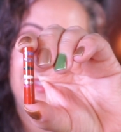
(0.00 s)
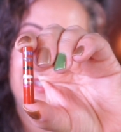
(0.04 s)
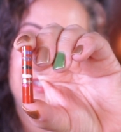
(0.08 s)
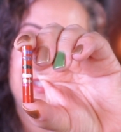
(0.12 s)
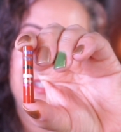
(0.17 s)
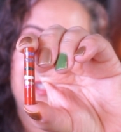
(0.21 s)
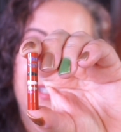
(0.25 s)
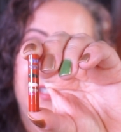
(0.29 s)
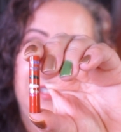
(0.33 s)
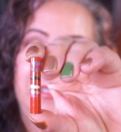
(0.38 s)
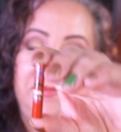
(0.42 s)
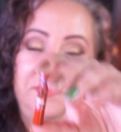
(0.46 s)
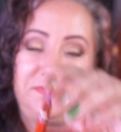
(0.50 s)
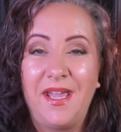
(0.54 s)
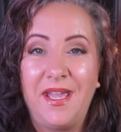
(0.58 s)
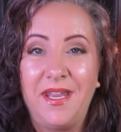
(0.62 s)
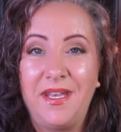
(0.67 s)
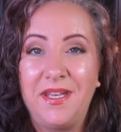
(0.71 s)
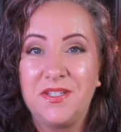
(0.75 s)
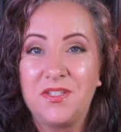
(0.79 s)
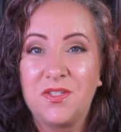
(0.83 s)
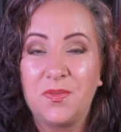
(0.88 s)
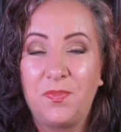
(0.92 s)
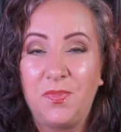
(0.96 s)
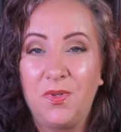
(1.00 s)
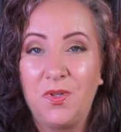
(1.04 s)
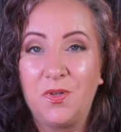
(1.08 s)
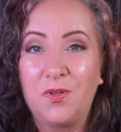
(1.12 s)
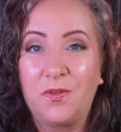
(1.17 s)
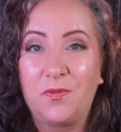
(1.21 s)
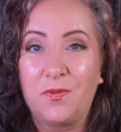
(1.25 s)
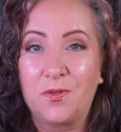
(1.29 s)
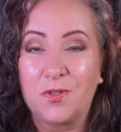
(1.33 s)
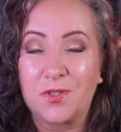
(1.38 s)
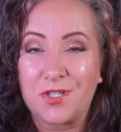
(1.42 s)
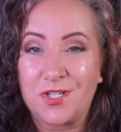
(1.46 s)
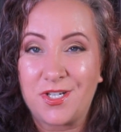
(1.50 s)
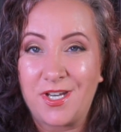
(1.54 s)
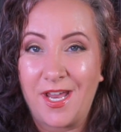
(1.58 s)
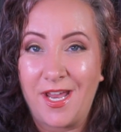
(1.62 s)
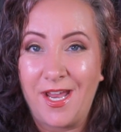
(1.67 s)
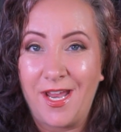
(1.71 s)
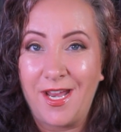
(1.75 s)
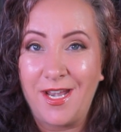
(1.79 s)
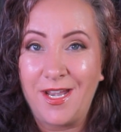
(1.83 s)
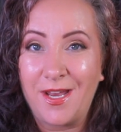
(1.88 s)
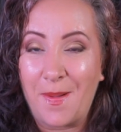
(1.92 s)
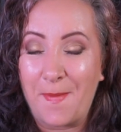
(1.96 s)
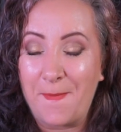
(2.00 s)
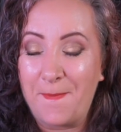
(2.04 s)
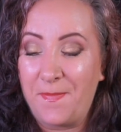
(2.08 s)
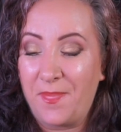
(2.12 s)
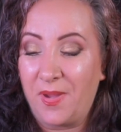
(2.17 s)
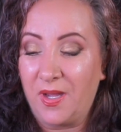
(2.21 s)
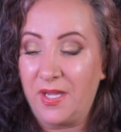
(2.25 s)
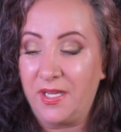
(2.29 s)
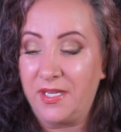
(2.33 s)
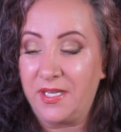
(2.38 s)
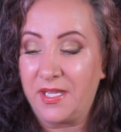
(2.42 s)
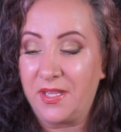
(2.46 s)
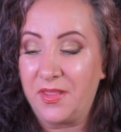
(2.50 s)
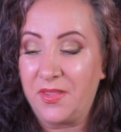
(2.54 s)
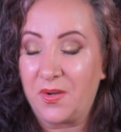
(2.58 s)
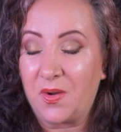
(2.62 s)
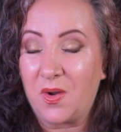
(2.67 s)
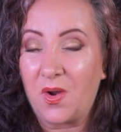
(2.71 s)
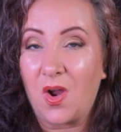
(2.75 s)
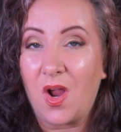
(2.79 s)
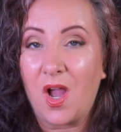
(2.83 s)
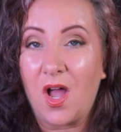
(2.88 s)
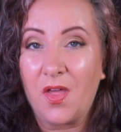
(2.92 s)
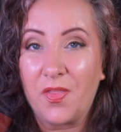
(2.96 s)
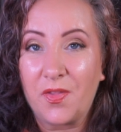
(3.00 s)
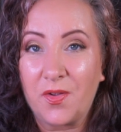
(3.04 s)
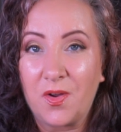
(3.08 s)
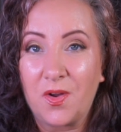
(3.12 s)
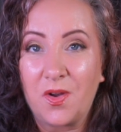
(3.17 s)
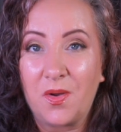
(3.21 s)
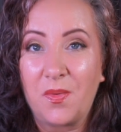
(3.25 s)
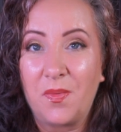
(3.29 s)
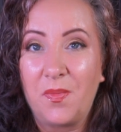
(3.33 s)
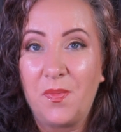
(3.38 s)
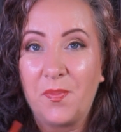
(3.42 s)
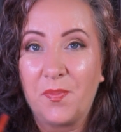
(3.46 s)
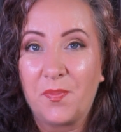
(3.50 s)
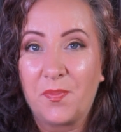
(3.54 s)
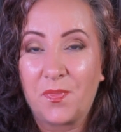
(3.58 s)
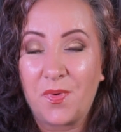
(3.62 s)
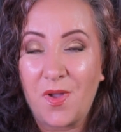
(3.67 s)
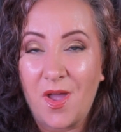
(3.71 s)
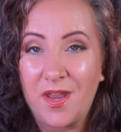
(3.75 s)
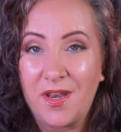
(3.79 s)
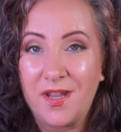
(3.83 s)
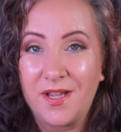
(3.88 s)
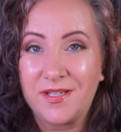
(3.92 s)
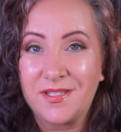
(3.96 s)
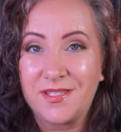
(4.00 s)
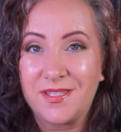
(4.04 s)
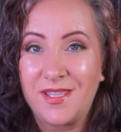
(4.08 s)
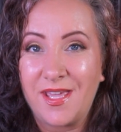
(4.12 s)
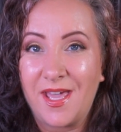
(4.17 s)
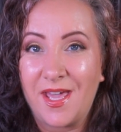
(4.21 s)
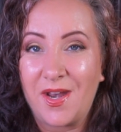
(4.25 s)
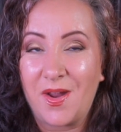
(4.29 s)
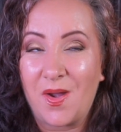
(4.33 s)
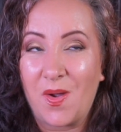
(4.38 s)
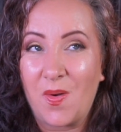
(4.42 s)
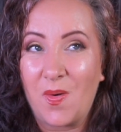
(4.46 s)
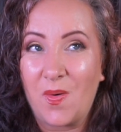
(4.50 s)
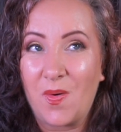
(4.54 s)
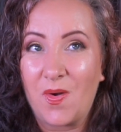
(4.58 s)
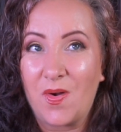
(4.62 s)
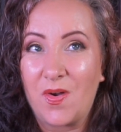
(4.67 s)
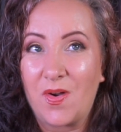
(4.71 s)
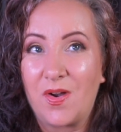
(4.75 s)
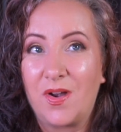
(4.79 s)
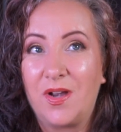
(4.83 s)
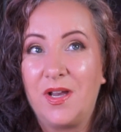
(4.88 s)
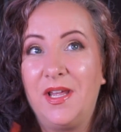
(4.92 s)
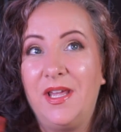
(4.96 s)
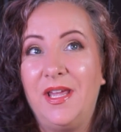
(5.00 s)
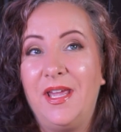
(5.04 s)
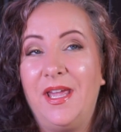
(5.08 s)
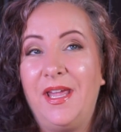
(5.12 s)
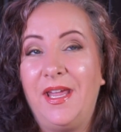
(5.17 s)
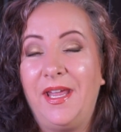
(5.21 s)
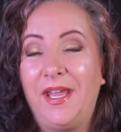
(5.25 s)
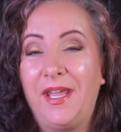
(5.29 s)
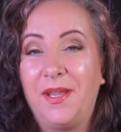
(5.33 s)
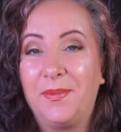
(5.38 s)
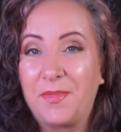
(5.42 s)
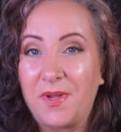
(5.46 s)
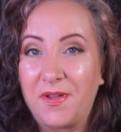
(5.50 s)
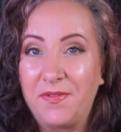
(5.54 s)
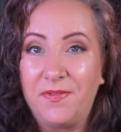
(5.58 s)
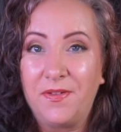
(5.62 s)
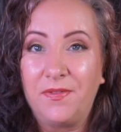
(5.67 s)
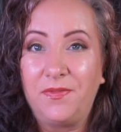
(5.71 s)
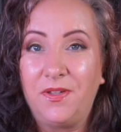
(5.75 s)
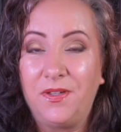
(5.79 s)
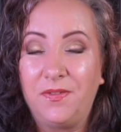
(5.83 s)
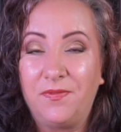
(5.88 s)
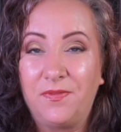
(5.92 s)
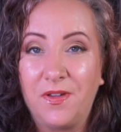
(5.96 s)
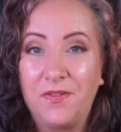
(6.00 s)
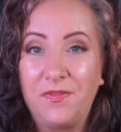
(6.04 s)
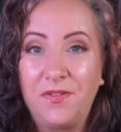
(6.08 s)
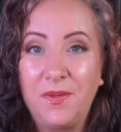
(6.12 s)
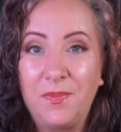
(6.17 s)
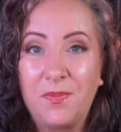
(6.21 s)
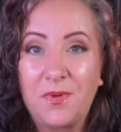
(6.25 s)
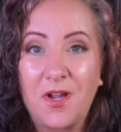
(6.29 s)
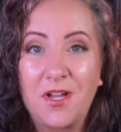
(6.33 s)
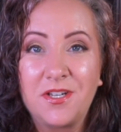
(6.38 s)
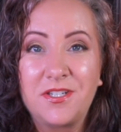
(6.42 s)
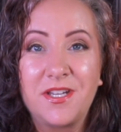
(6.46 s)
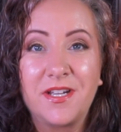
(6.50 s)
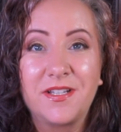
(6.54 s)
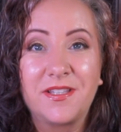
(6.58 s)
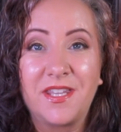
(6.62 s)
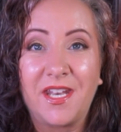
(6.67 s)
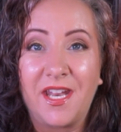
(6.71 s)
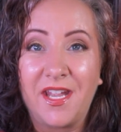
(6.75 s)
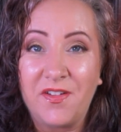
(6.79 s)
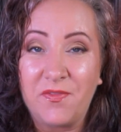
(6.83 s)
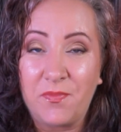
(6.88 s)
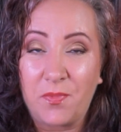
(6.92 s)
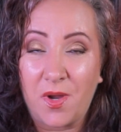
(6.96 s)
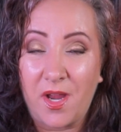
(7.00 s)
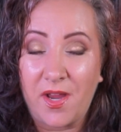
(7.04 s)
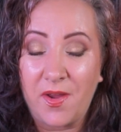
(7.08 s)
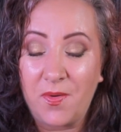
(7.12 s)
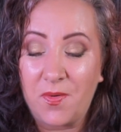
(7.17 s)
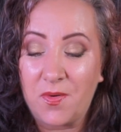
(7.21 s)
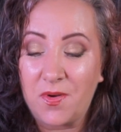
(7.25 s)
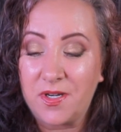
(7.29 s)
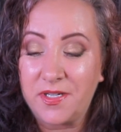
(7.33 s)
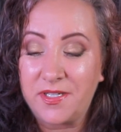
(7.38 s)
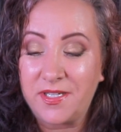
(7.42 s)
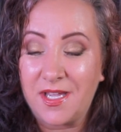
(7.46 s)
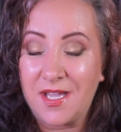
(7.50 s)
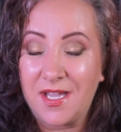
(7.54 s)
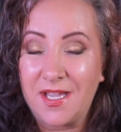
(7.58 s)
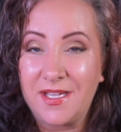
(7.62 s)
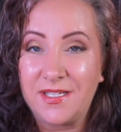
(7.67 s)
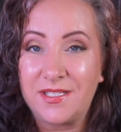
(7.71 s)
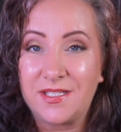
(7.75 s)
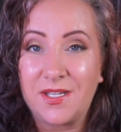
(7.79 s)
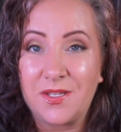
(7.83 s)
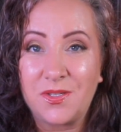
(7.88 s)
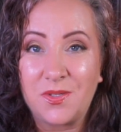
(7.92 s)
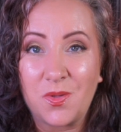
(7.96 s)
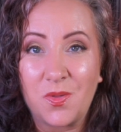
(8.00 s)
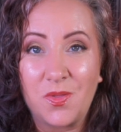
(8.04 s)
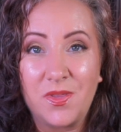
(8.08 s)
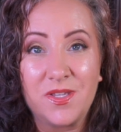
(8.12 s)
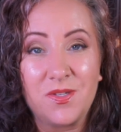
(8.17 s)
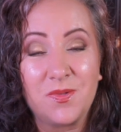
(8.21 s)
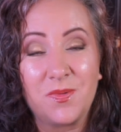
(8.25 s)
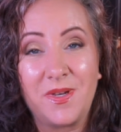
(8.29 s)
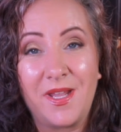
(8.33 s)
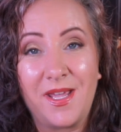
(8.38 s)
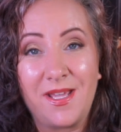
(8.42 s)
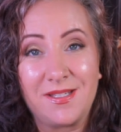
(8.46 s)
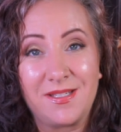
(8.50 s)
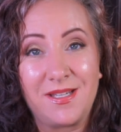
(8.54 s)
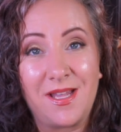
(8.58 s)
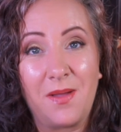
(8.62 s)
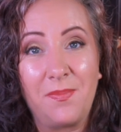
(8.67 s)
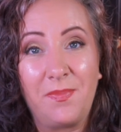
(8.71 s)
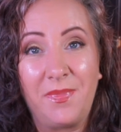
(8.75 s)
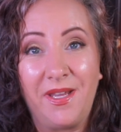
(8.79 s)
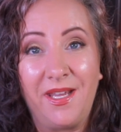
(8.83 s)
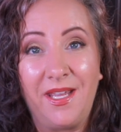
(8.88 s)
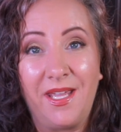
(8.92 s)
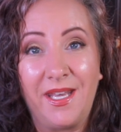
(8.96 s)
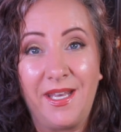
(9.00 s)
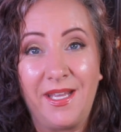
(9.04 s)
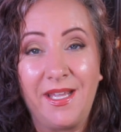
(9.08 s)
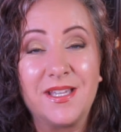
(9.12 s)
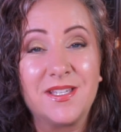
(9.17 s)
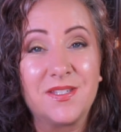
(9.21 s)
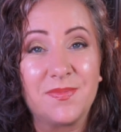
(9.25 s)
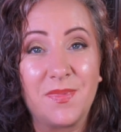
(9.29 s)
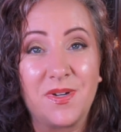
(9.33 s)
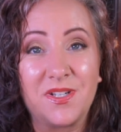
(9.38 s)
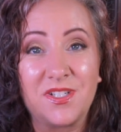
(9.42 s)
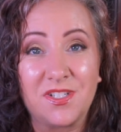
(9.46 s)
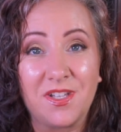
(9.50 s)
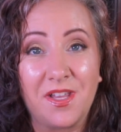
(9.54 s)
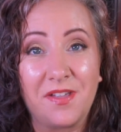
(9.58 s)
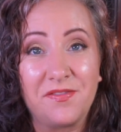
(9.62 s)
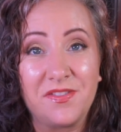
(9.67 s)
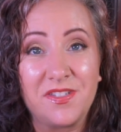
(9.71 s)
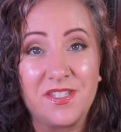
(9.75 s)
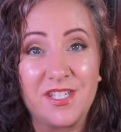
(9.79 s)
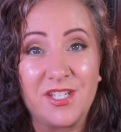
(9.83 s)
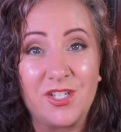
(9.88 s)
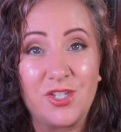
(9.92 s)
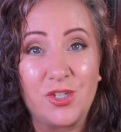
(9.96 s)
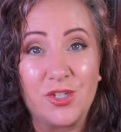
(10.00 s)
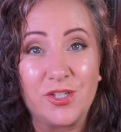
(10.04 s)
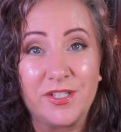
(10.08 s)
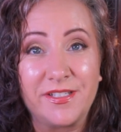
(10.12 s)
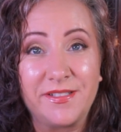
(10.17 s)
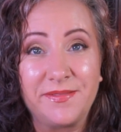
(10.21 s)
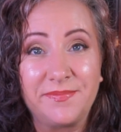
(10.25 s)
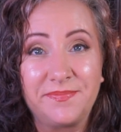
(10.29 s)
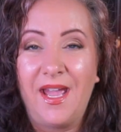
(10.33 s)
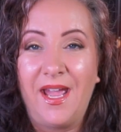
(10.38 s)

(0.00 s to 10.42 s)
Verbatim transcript: this done. It is a beautiful shade, but there are other products that are in my fifty fifty project that I have prioritized, so this one has not been getting as much love as it should.